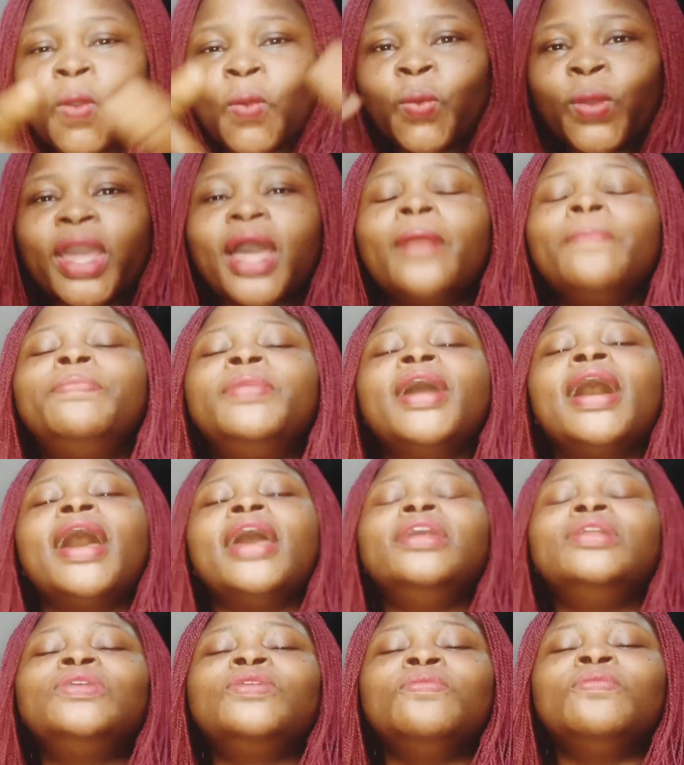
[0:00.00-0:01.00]
We are
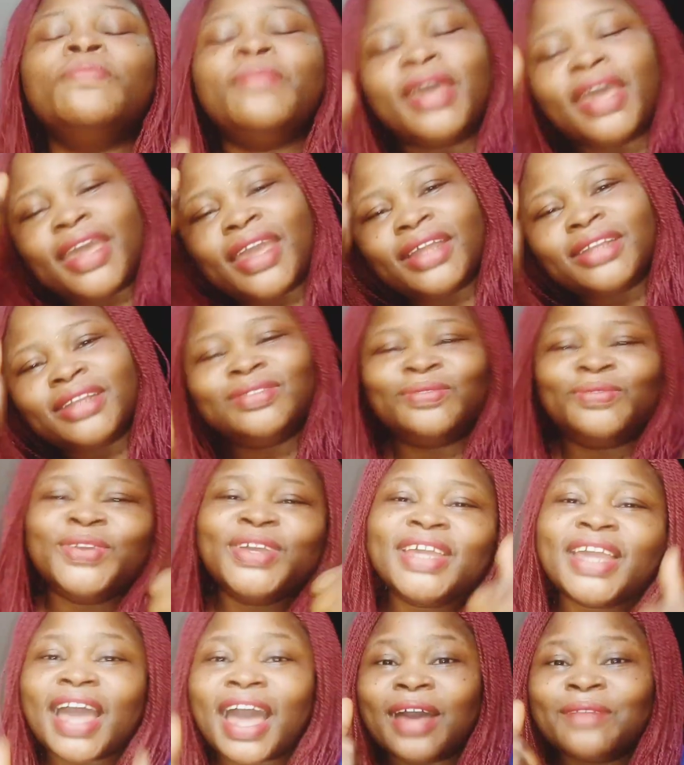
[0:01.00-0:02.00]
behind you, man.
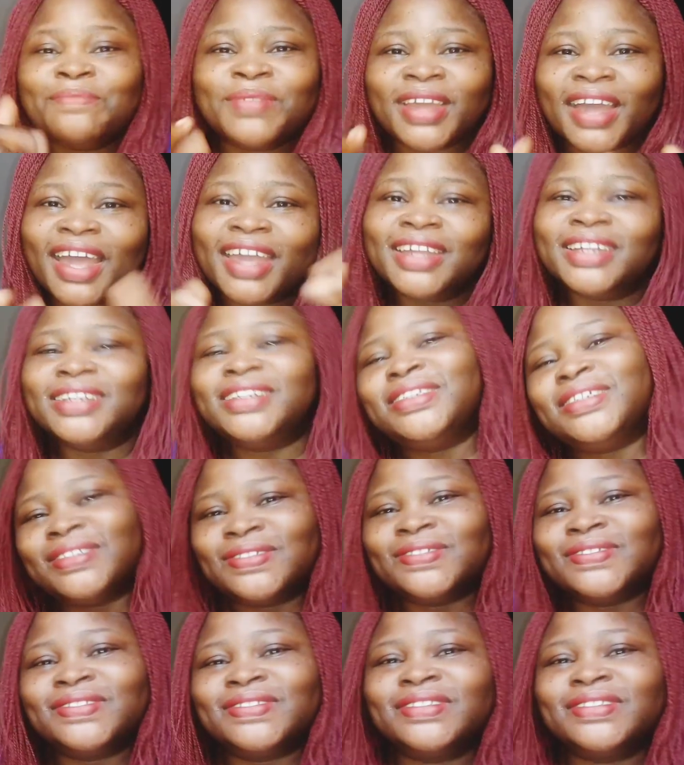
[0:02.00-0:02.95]
We are behind you.